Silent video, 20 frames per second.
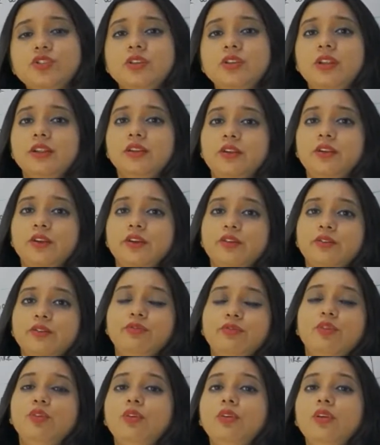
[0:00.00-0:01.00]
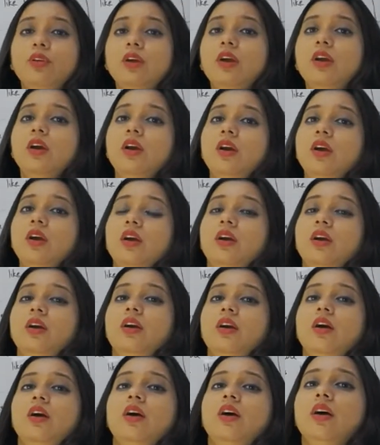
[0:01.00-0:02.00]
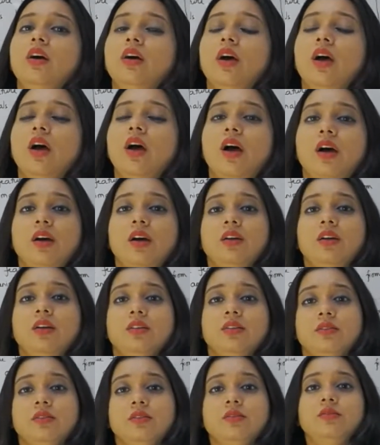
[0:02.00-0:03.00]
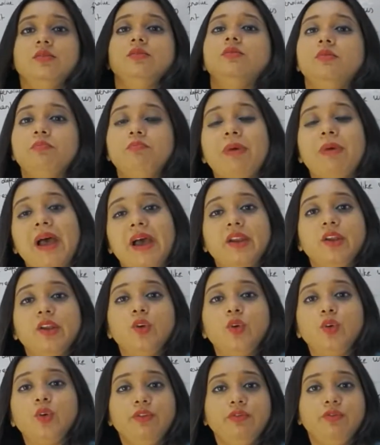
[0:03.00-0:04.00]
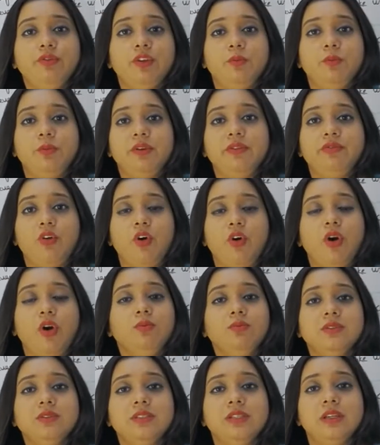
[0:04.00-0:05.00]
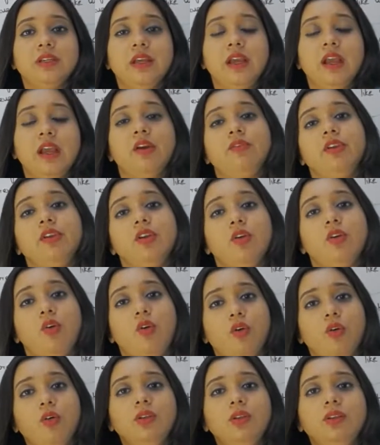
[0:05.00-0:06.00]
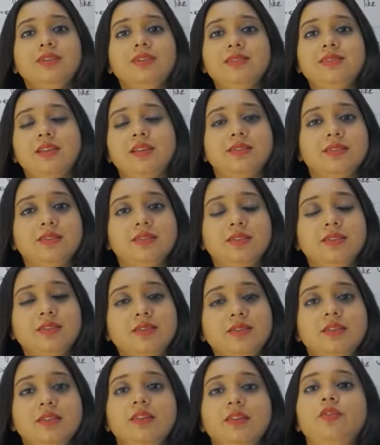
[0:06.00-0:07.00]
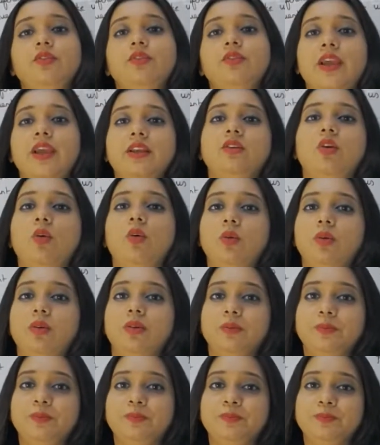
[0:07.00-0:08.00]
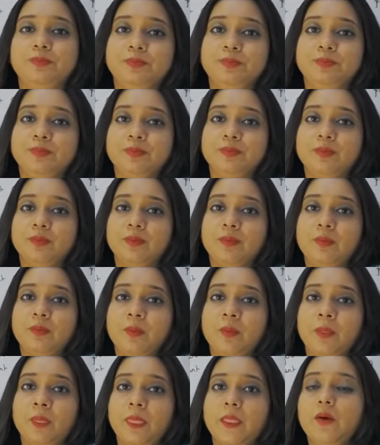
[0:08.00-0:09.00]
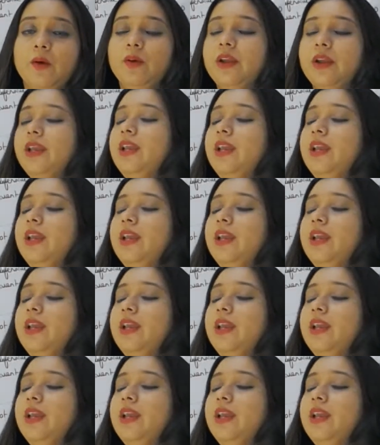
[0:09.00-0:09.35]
and therefore a paragraph will be formed having all the sentences in the right order. Okay.